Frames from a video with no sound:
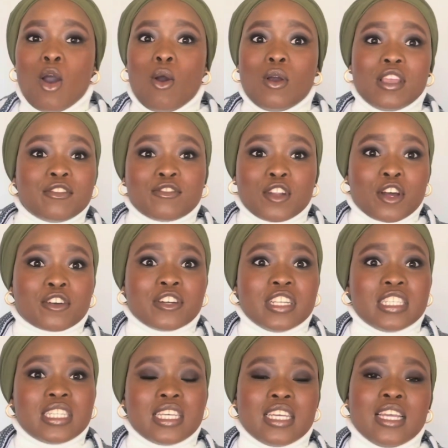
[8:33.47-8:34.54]
If not green
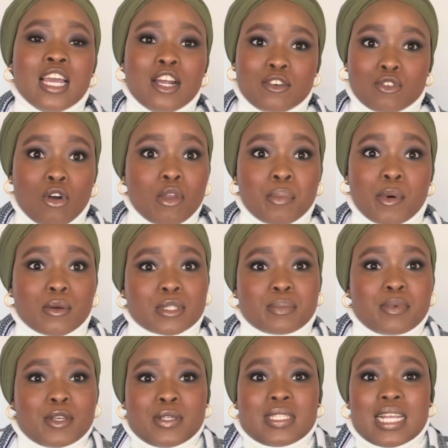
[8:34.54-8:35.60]
tea, rooibos,
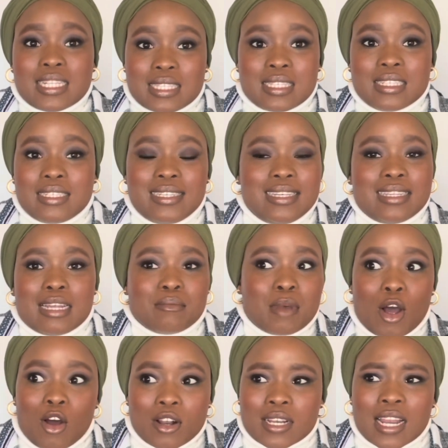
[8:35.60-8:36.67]
because that's the tea that my
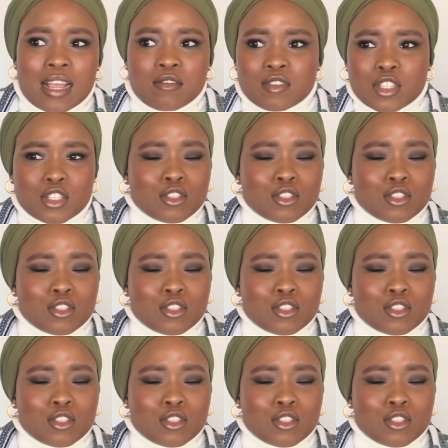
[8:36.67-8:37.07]
heart loves.